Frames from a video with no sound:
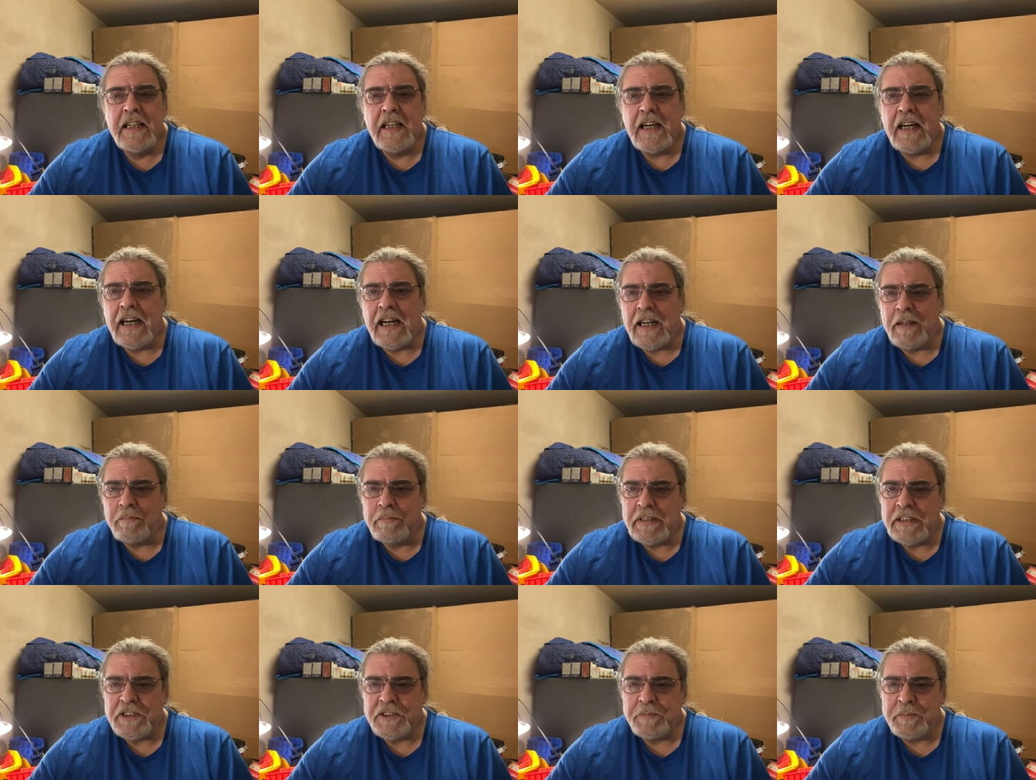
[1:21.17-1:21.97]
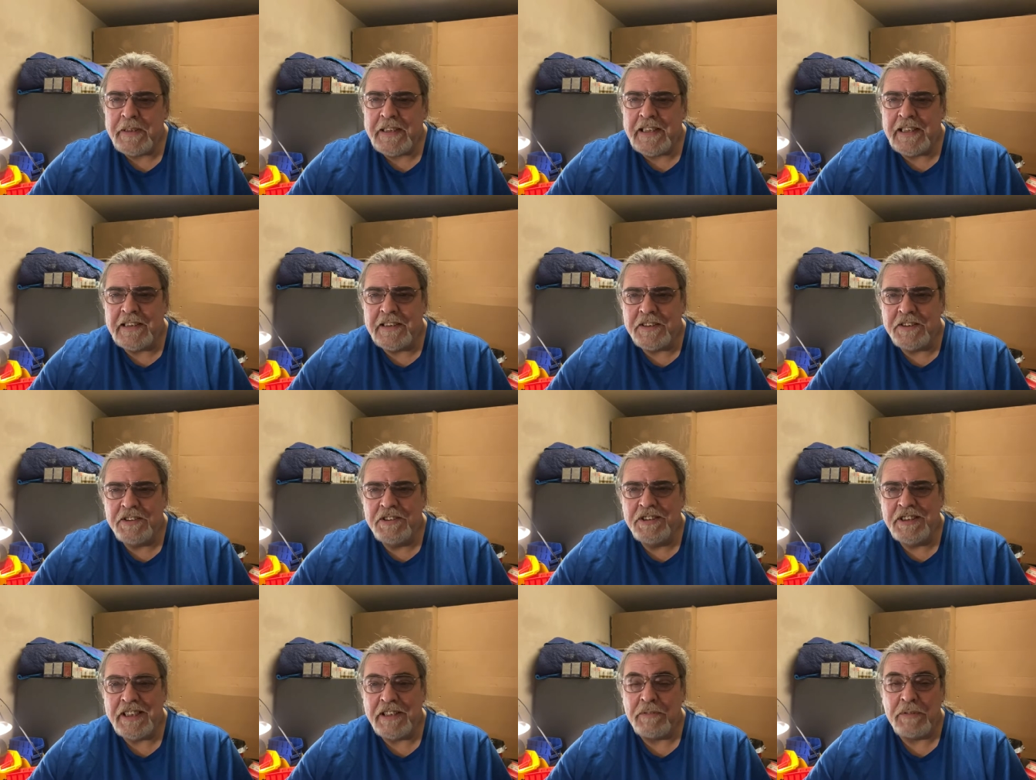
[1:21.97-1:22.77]
Um, it's because,
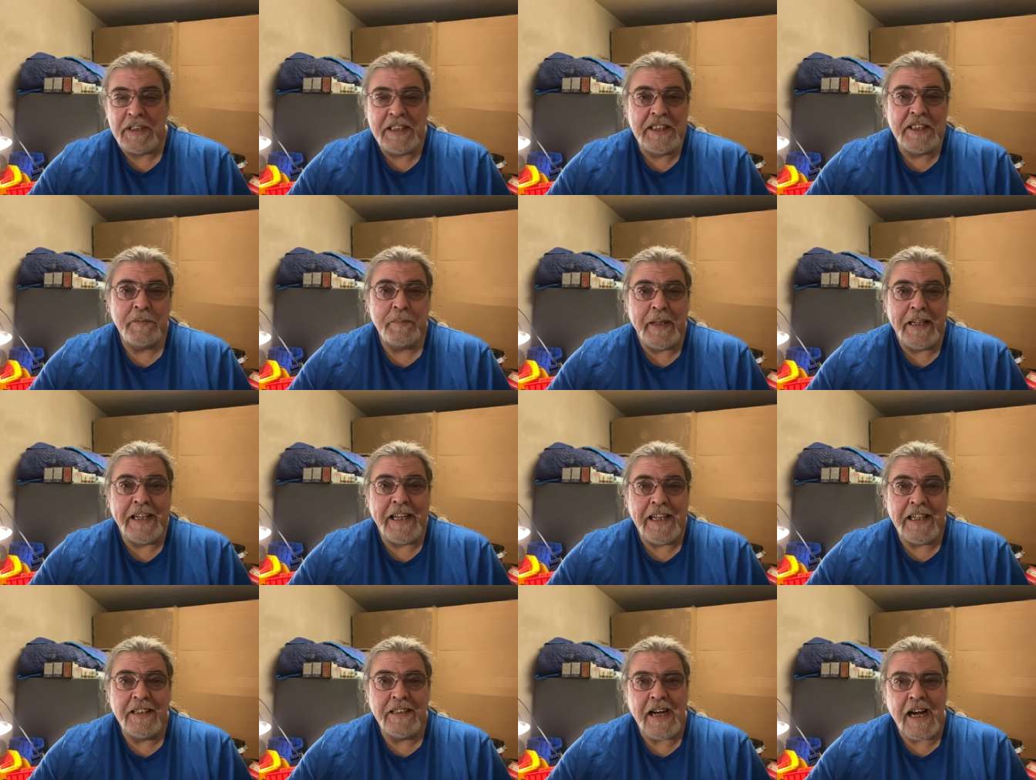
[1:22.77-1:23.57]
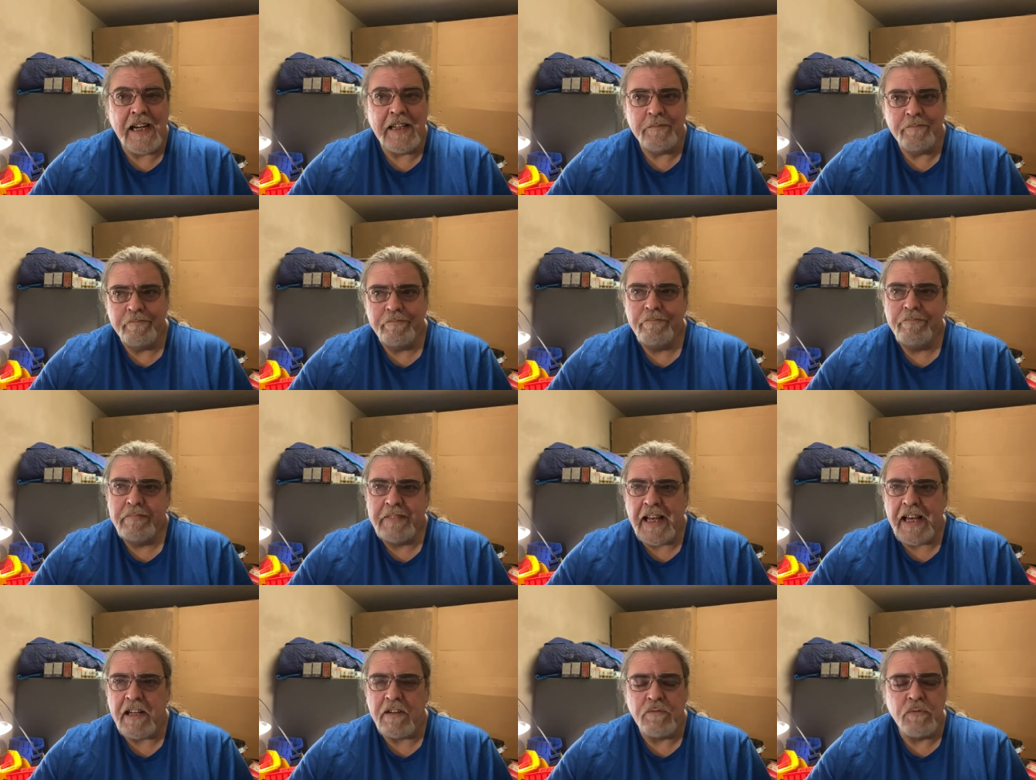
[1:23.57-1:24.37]
generally speaking, I
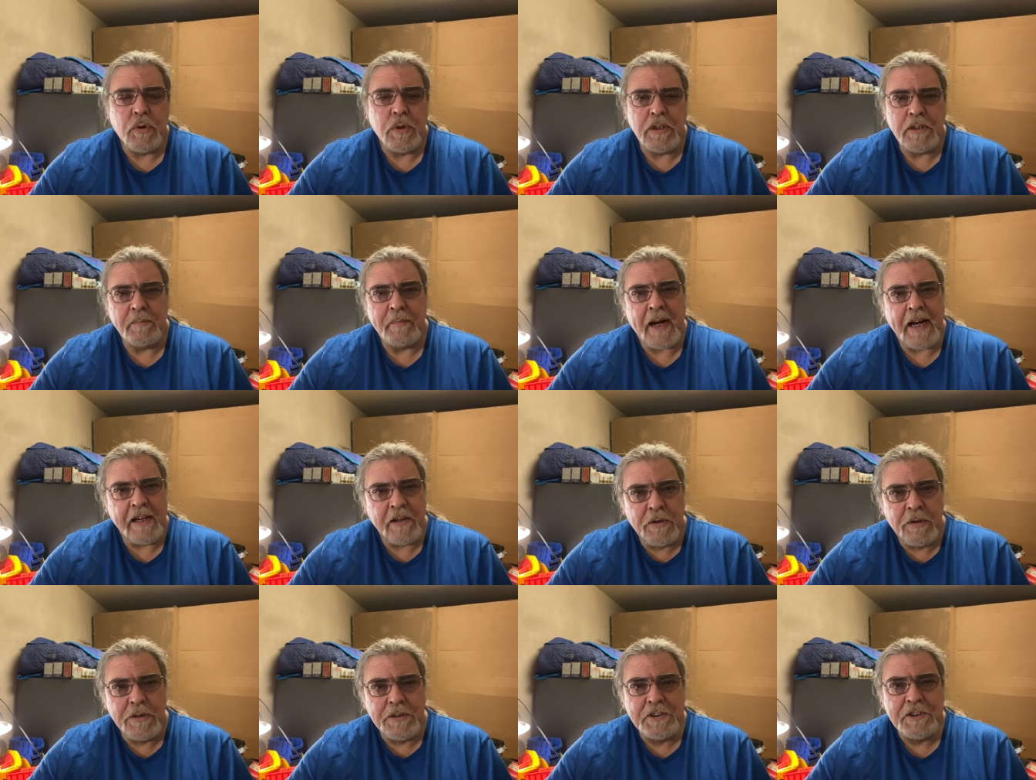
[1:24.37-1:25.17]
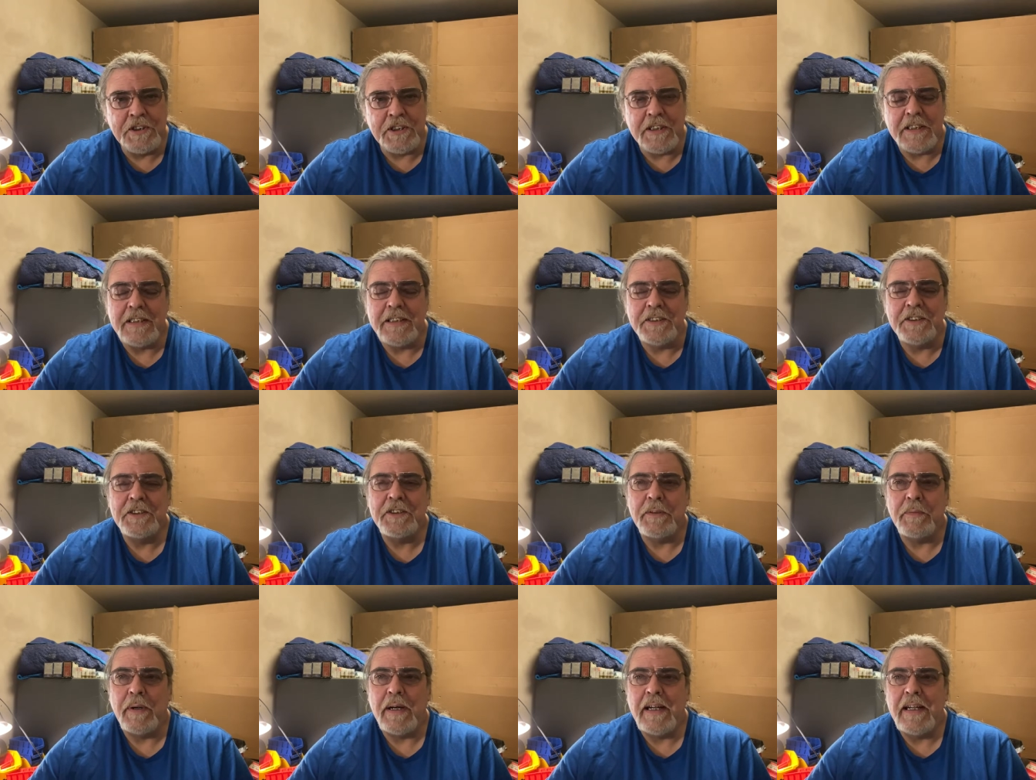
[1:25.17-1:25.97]
can't afford to buy a holster, and
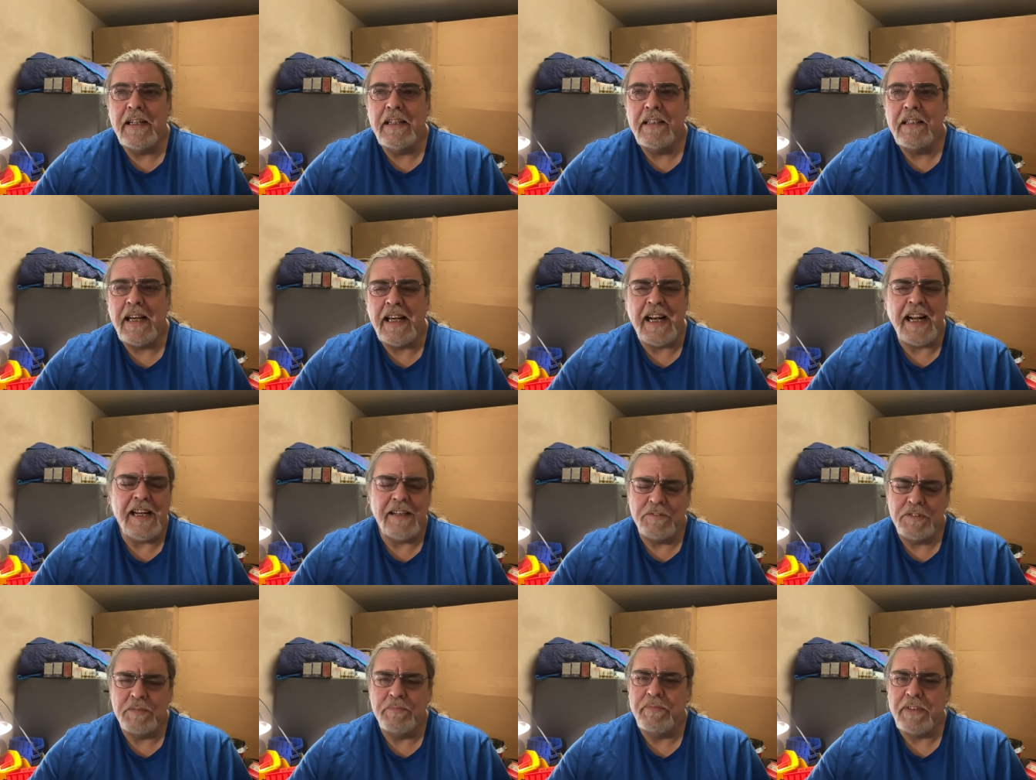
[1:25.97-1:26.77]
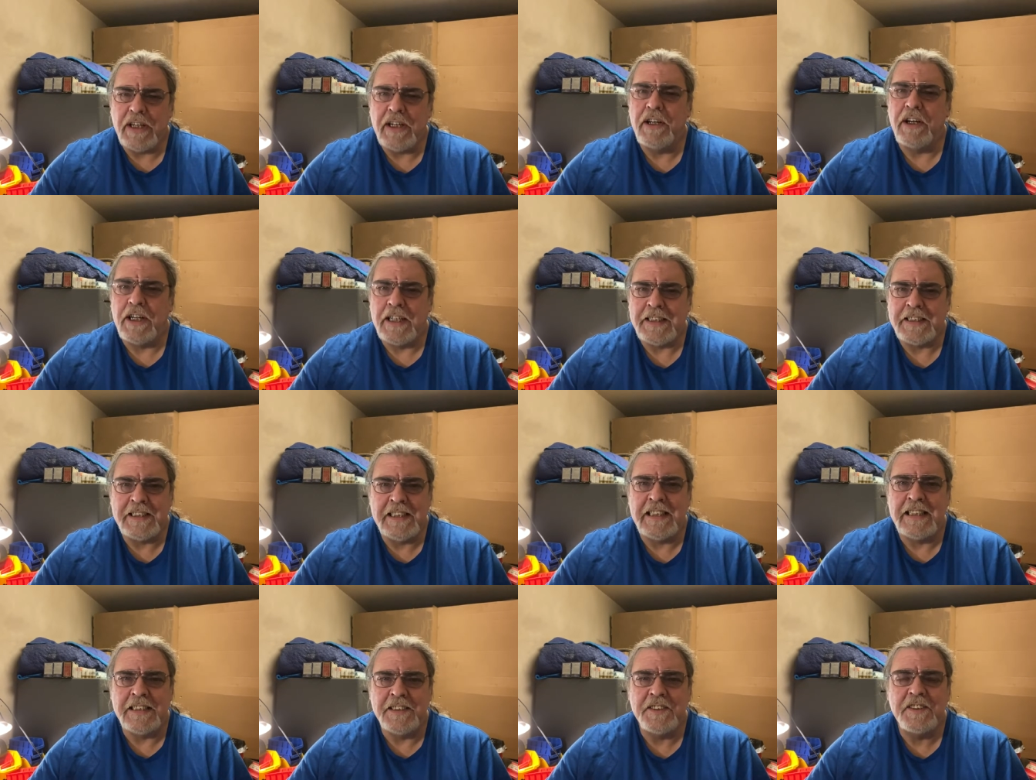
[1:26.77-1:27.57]
so I, and I have some very odd
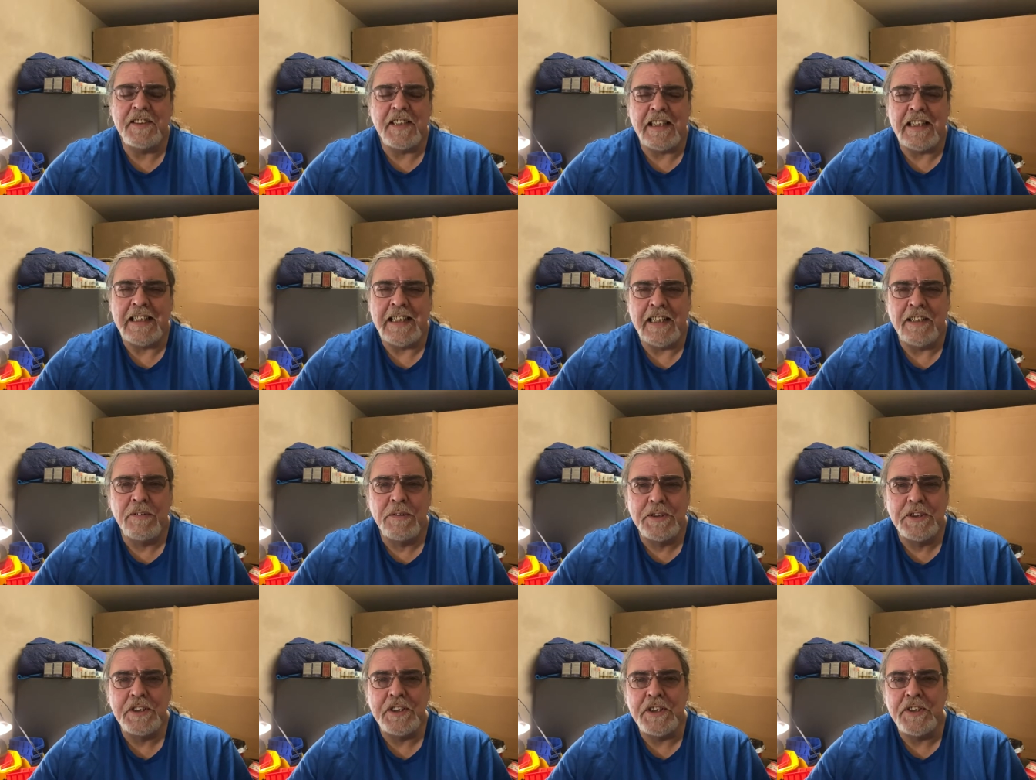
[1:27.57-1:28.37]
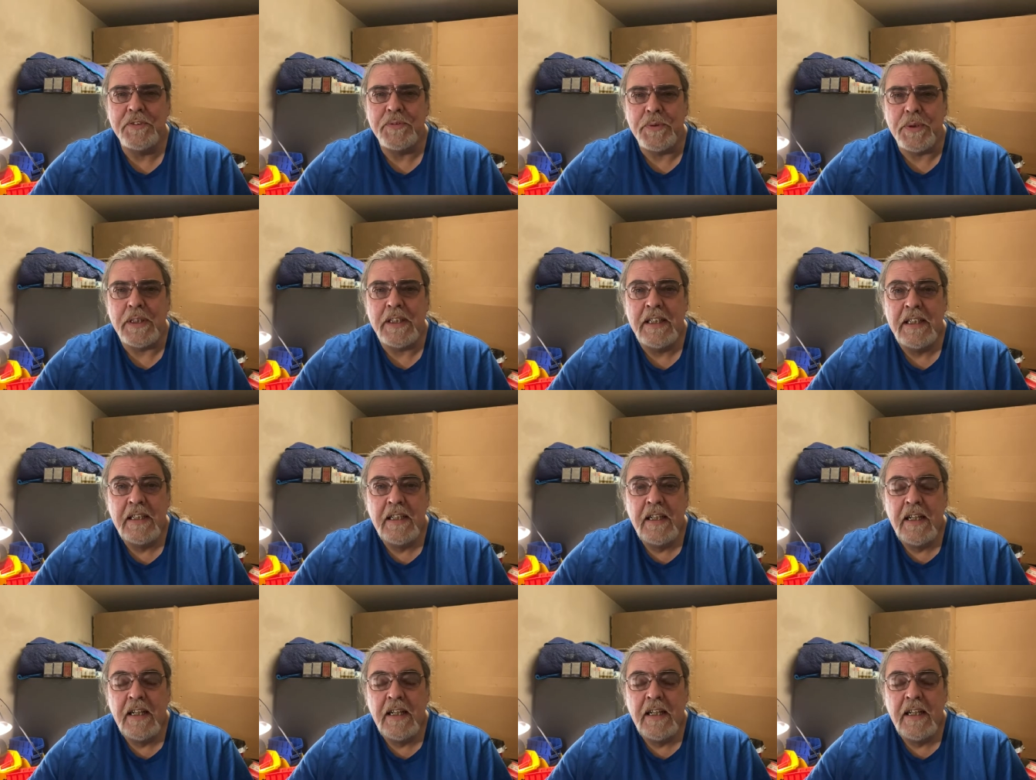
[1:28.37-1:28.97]
guns that I need holsters for.